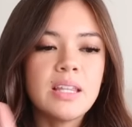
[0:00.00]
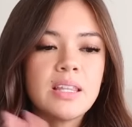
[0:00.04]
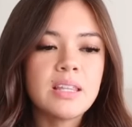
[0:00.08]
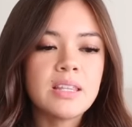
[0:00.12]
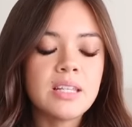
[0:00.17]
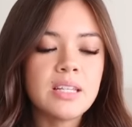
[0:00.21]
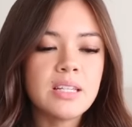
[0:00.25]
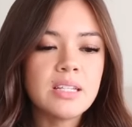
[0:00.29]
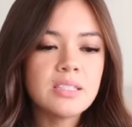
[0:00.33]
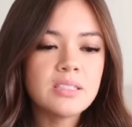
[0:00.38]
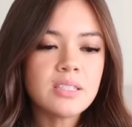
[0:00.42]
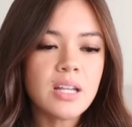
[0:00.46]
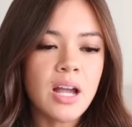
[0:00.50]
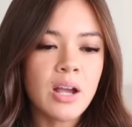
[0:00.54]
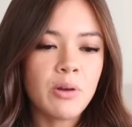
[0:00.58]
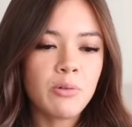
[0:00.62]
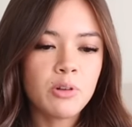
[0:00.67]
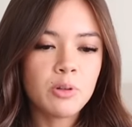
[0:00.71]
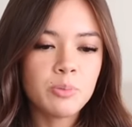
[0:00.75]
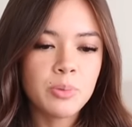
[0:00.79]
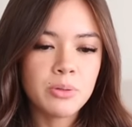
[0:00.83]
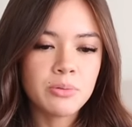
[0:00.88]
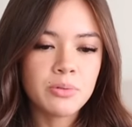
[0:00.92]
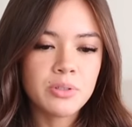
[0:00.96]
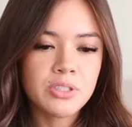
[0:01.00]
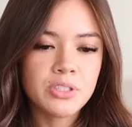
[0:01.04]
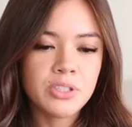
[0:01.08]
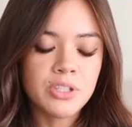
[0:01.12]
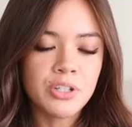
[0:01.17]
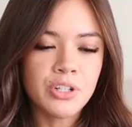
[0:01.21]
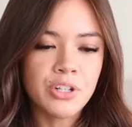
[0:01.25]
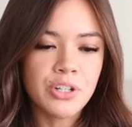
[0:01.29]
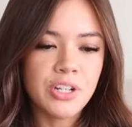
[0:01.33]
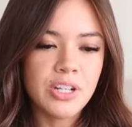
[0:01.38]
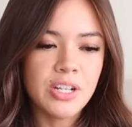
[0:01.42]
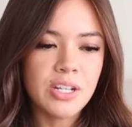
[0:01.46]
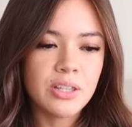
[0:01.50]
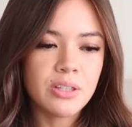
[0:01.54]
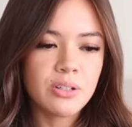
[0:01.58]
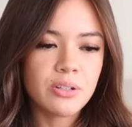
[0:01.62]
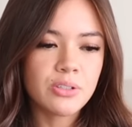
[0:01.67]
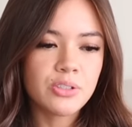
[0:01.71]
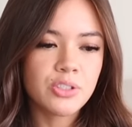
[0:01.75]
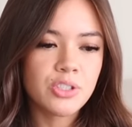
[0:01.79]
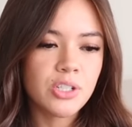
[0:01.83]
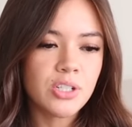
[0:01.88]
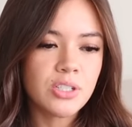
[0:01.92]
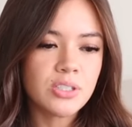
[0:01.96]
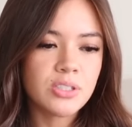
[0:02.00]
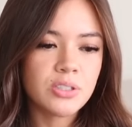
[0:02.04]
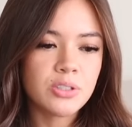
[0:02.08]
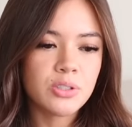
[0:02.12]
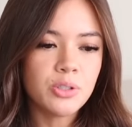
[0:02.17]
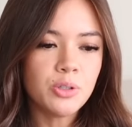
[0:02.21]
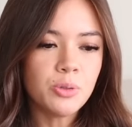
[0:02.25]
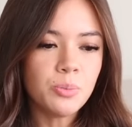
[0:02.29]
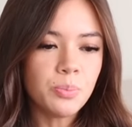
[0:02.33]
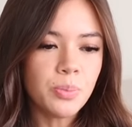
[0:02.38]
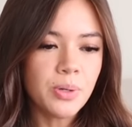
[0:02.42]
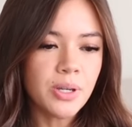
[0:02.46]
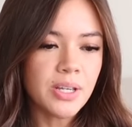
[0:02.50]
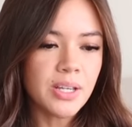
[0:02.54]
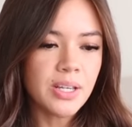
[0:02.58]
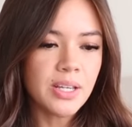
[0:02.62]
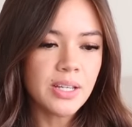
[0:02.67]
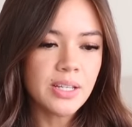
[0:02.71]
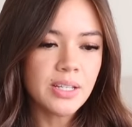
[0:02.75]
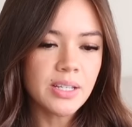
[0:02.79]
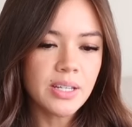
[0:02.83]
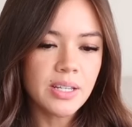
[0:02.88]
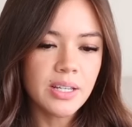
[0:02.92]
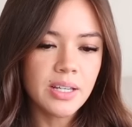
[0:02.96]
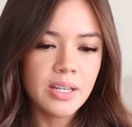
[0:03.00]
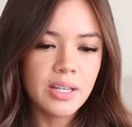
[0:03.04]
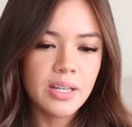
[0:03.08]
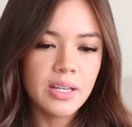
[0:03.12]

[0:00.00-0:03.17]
these I will be returning. They're just too big.